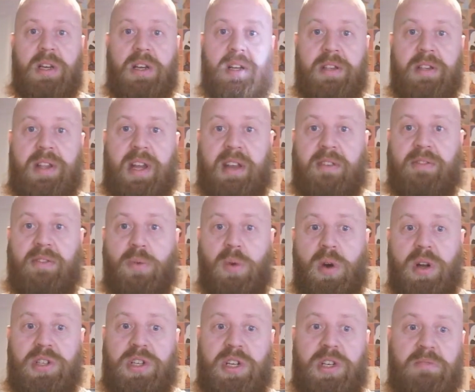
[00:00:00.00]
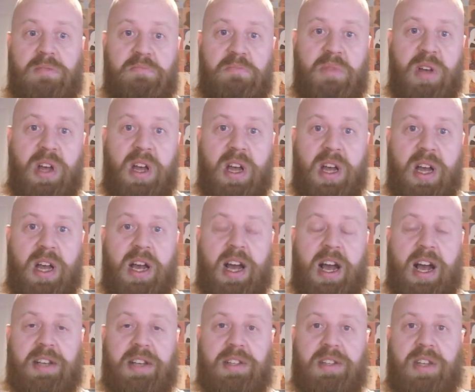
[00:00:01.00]
Thank you for watching.
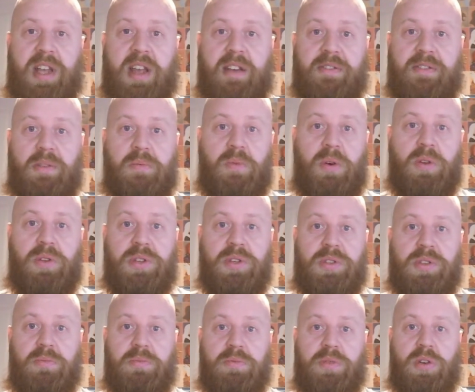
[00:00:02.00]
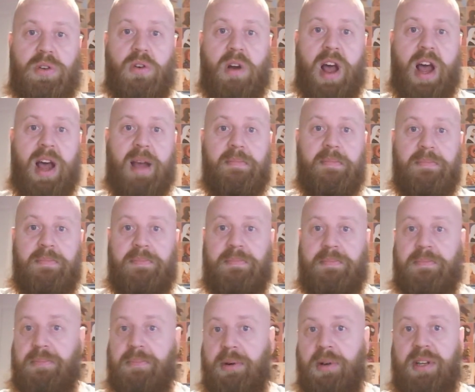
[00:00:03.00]
As I say, if you want to subscribe,
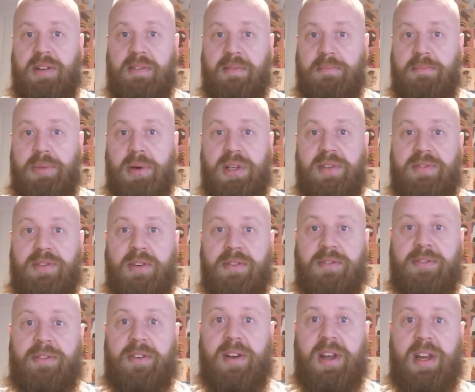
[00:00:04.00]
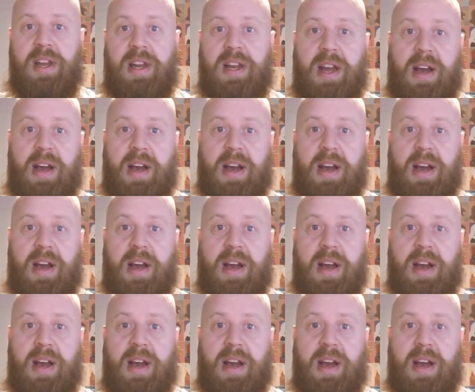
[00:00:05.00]
please feel free.